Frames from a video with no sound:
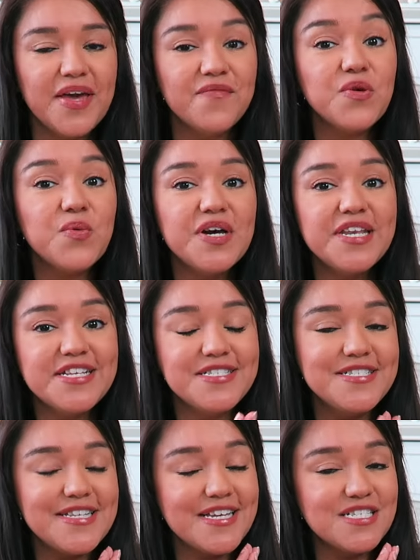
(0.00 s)
everyone, in
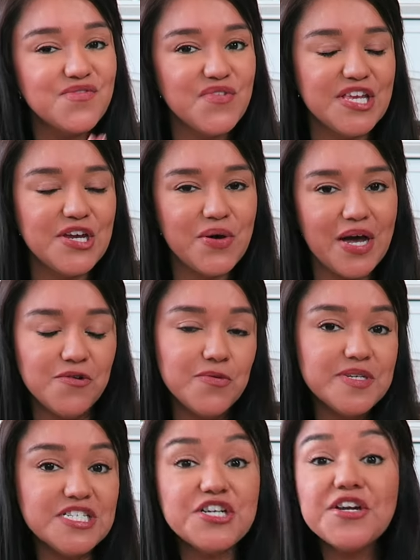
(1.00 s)
today's video I will
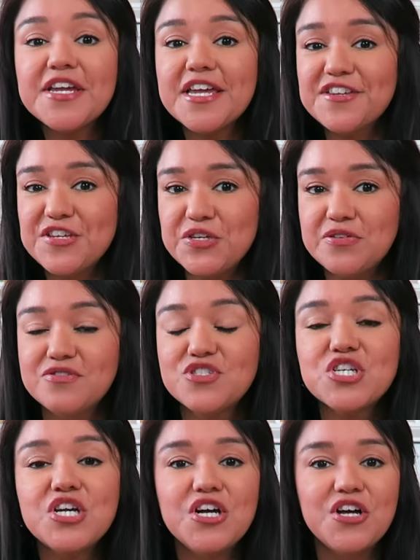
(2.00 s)
be sharing a
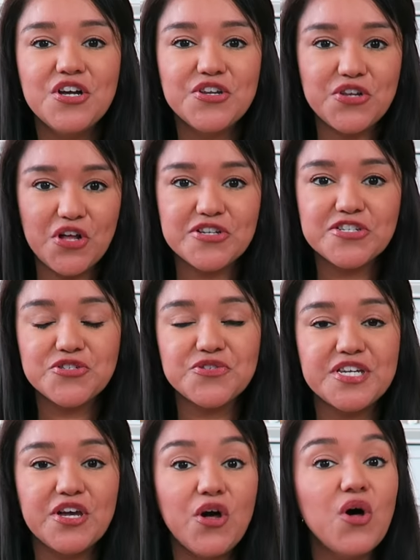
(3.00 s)
huge Dollar
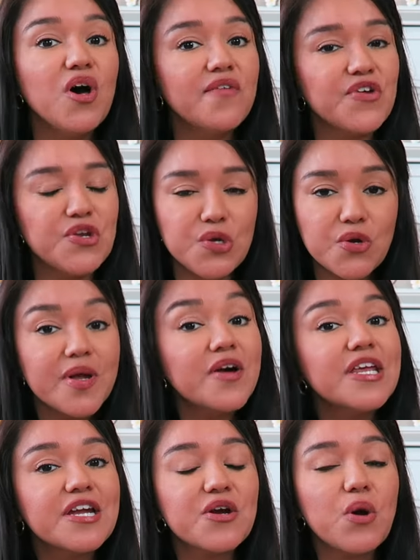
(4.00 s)
Tree haul. If you're new
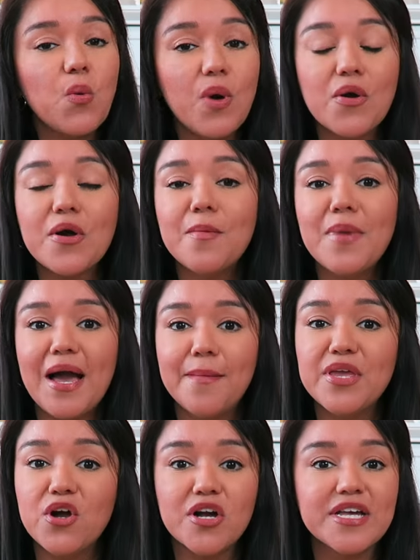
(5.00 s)
around here, welcome. I'm
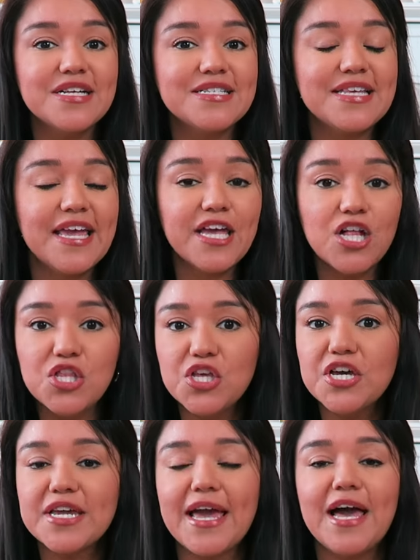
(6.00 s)
Bianca. Take a
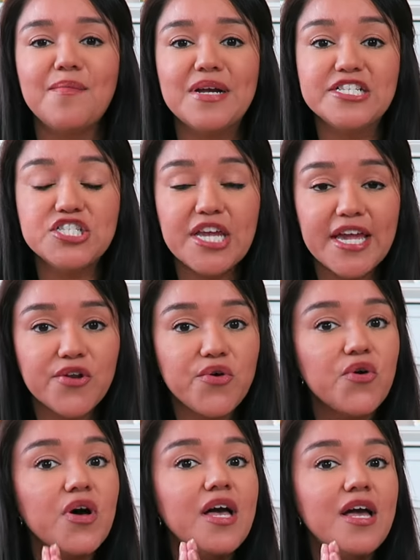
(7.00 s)
look at my
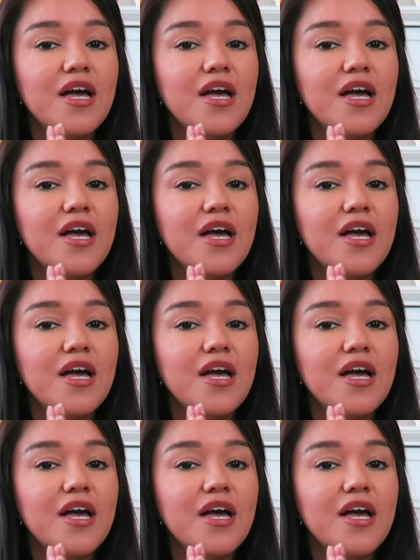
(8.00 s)
channel.